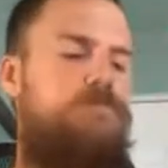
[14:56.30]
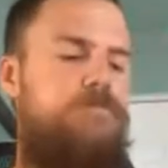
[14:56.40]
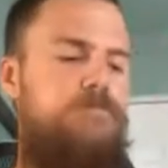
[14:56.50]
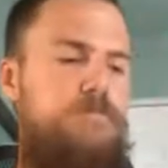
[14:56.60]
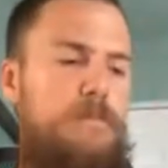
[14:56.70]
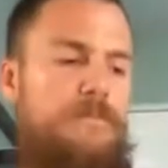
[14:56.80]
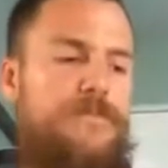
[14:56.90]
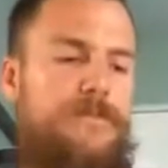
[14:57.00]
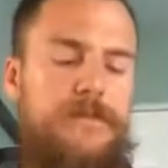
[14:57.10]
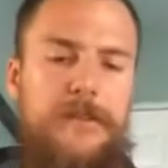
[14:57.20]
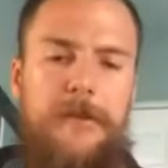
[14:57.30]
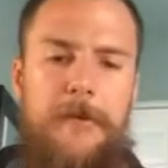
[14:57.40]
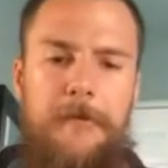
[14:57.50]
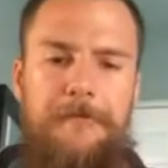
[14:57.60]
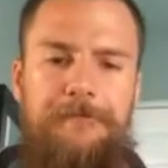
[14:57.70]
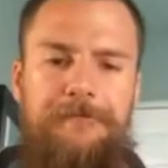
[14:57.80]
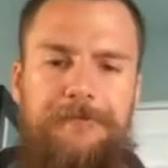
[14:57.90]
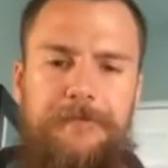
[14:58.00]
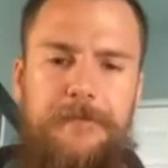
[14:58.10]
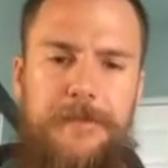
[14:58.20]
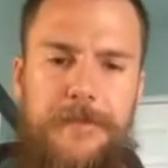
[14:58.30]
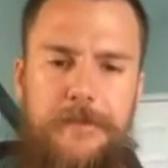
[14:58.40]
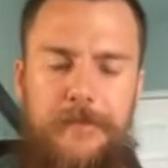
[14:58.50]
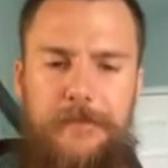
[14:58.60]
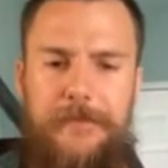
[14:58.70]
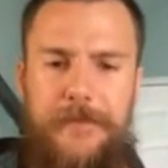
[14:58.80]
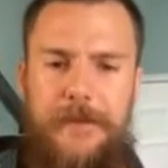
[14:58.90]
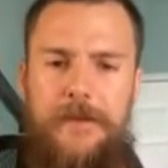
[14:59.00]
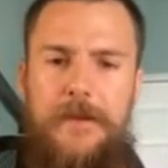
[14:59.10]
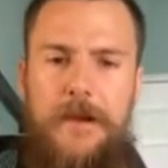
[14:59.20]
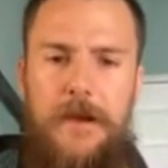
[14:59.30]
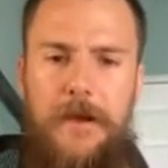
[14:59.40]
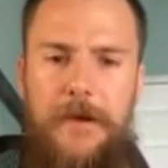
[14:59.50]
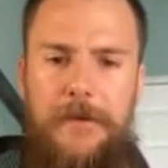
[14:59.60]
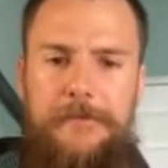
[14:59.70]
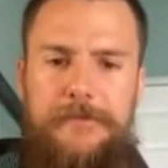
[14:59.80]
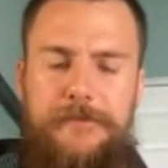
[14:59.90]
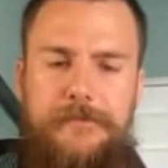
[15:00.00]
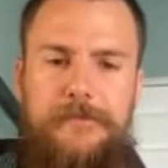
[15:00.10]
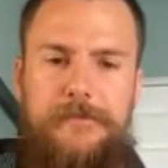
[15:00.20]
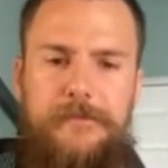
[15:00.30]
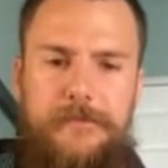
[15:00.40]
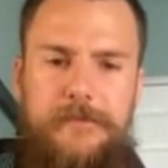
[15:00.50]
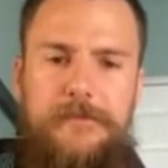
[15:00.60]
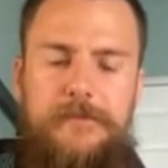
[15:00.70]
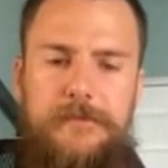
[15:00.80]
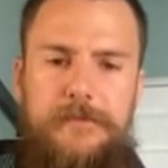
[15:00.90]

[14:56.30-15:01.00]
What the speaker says: This person isn't speaking.